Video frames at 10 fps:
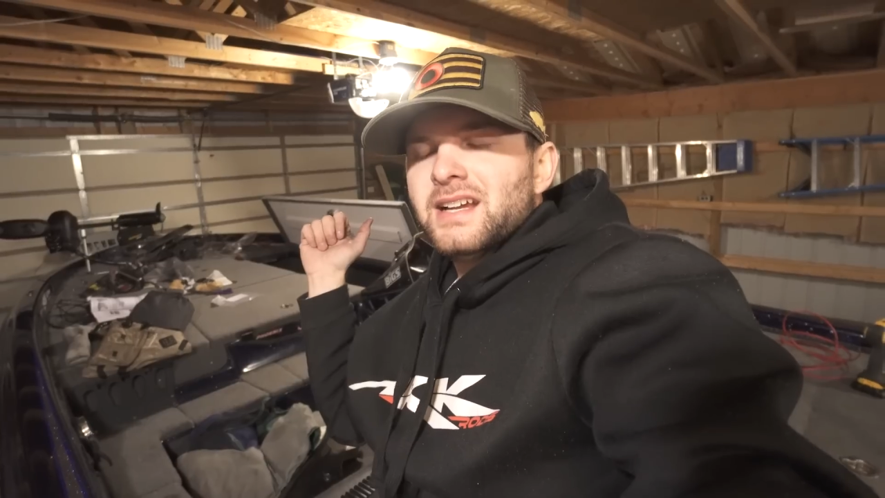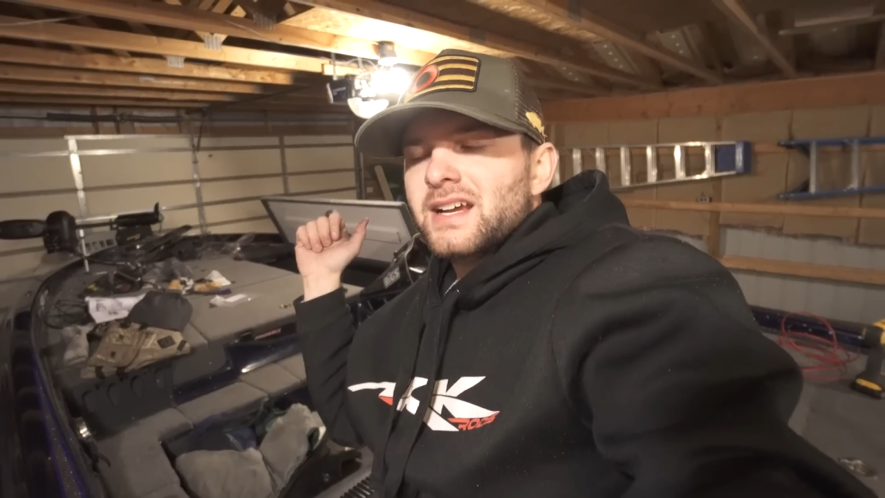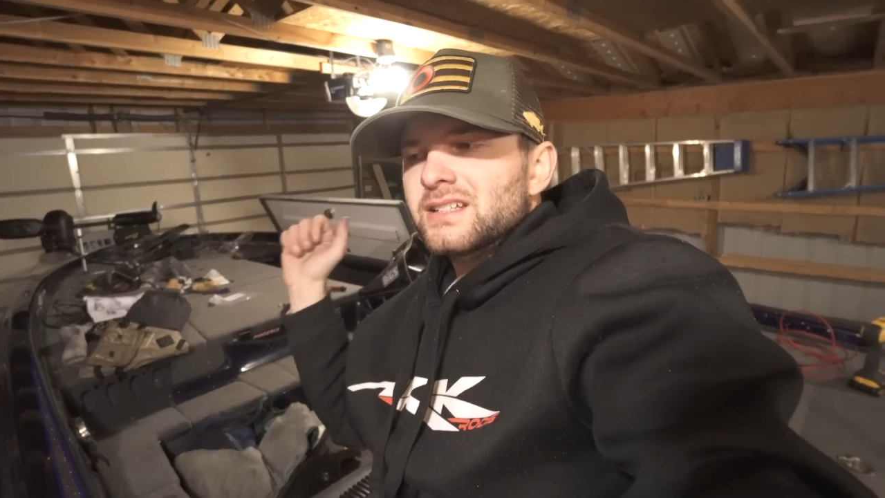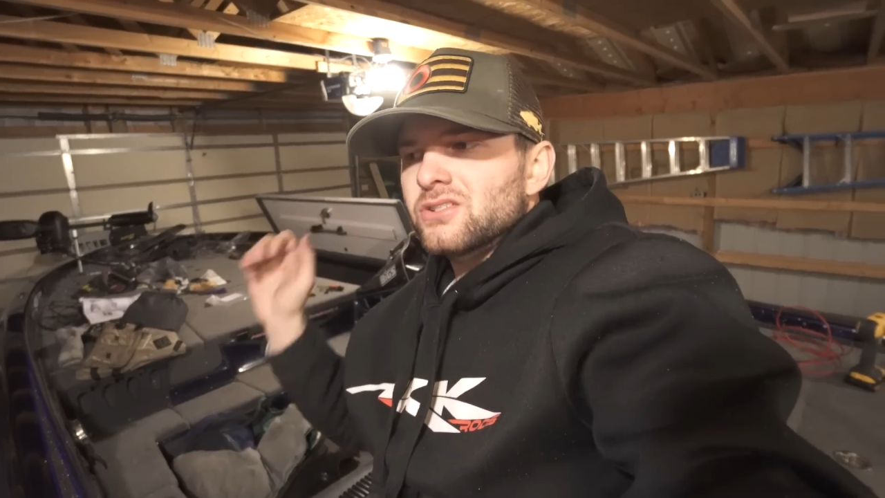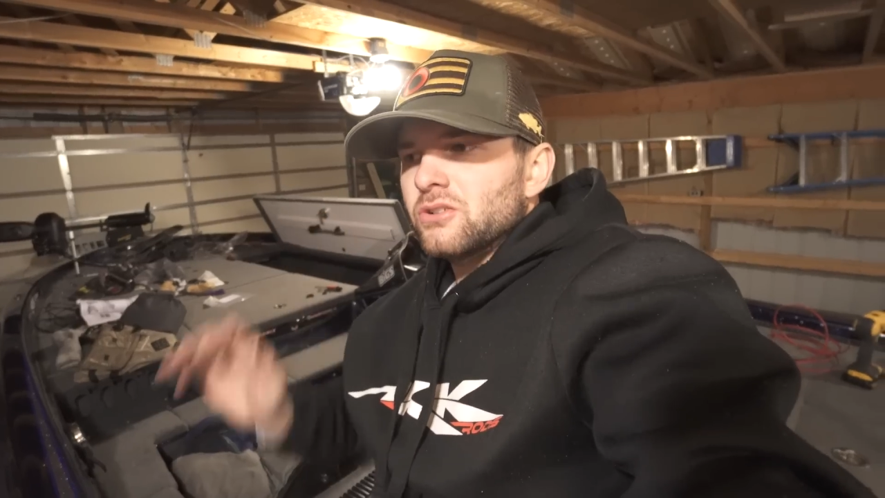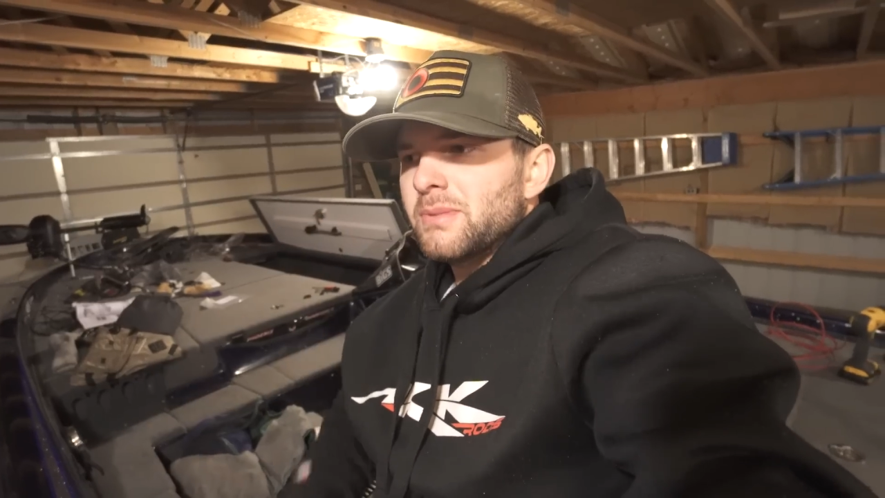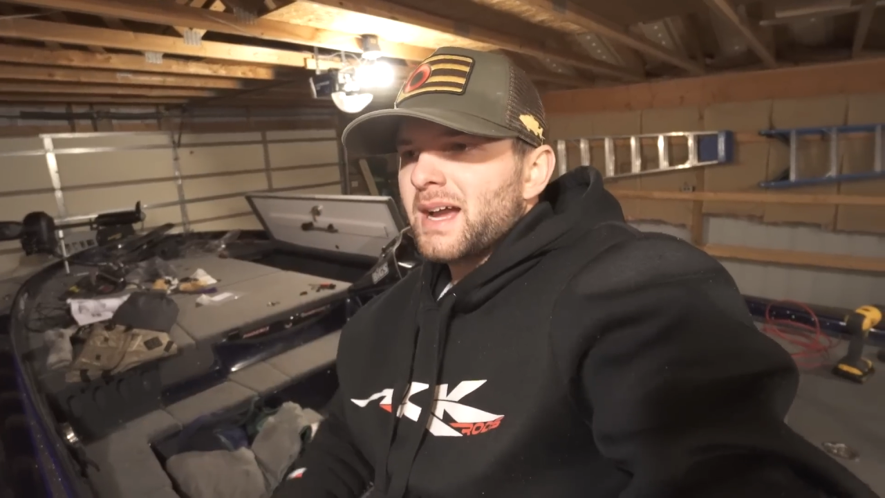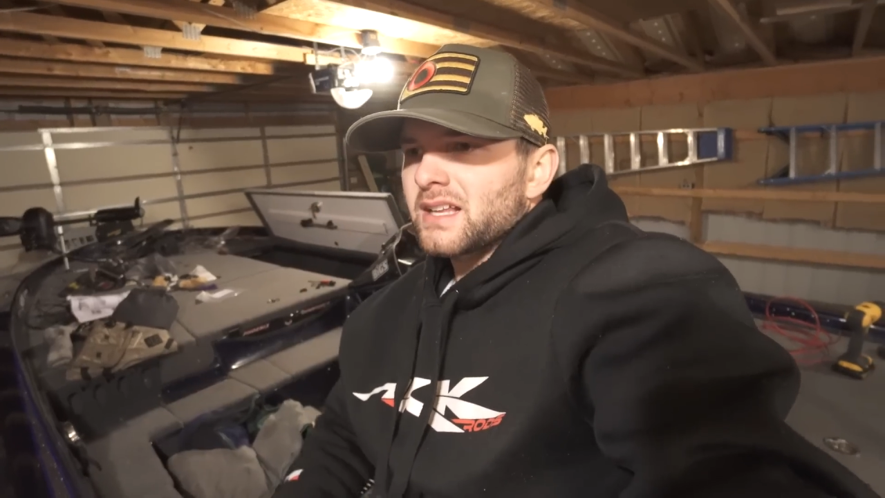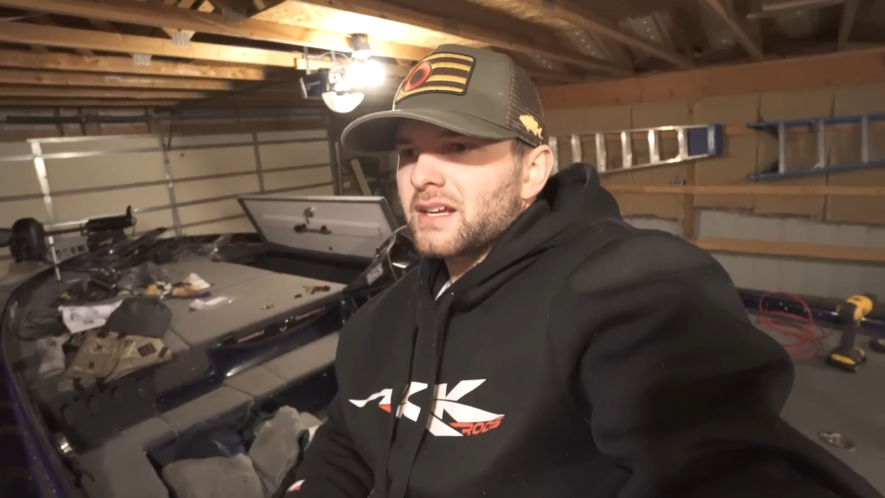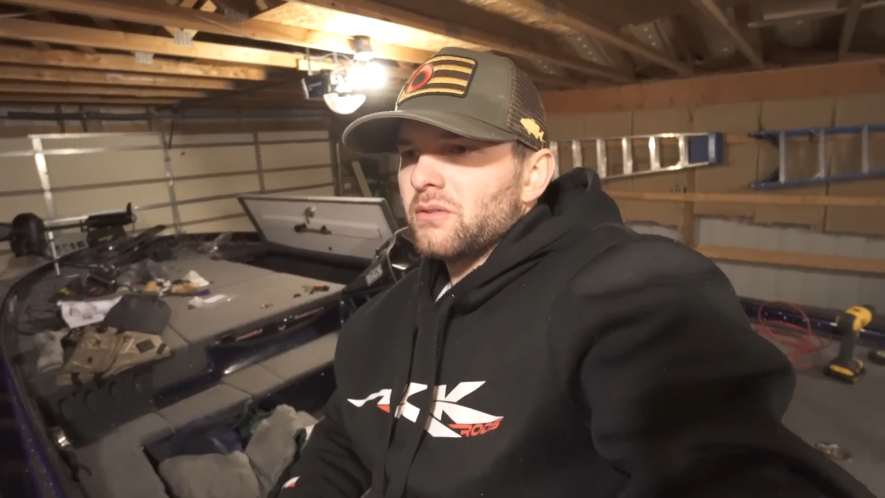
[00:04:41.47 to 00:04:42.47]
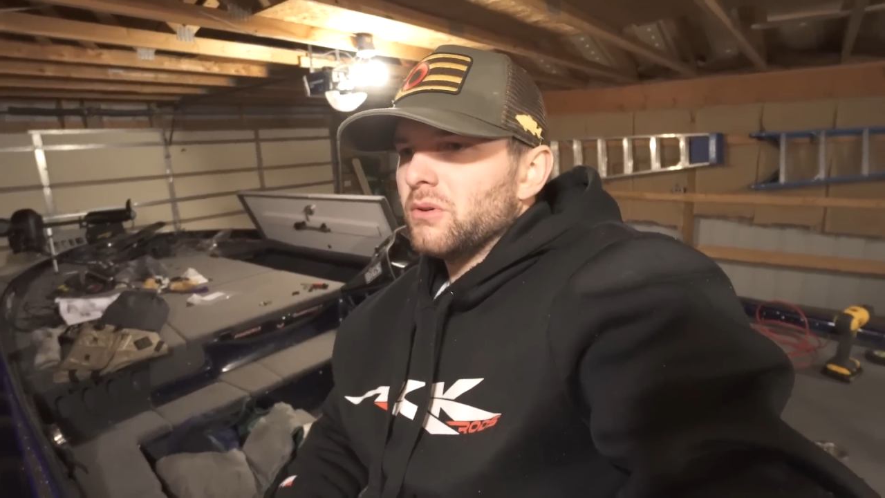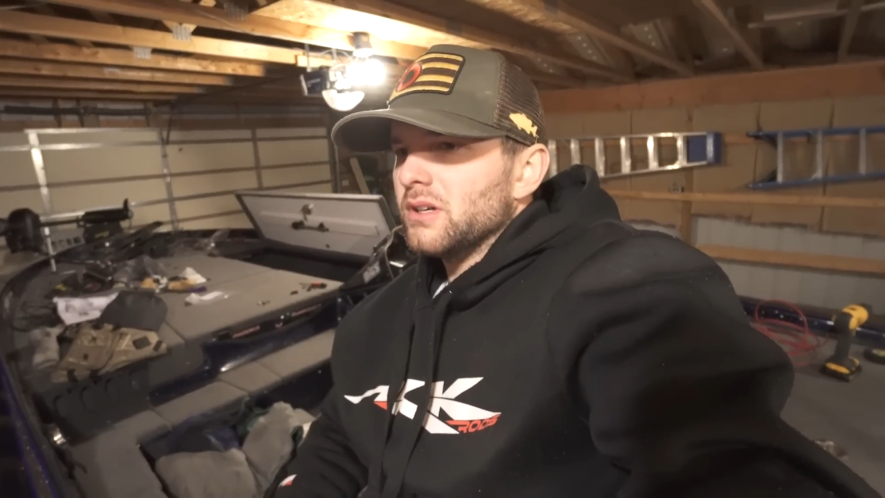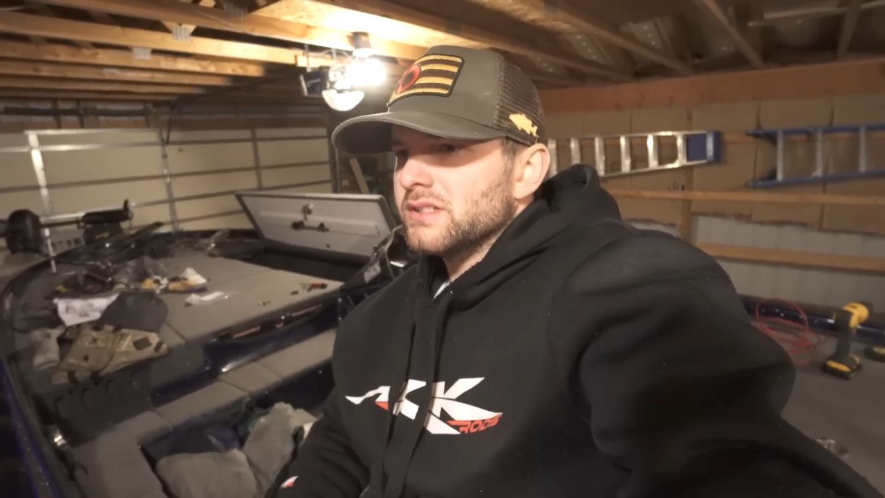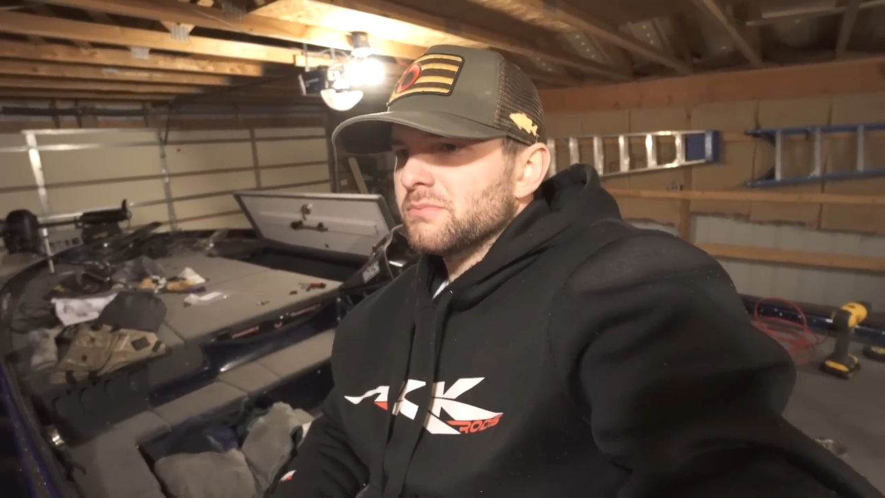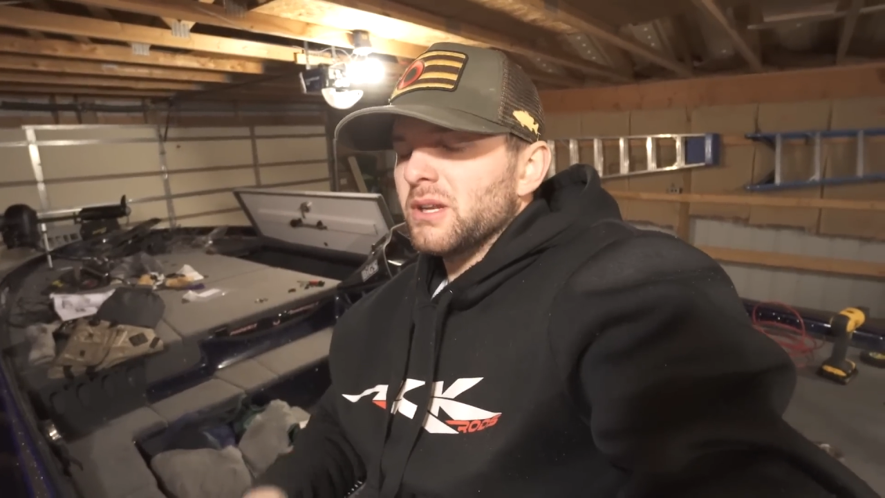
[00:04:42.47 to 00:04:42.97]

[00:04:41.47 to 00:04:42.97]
console back like it was.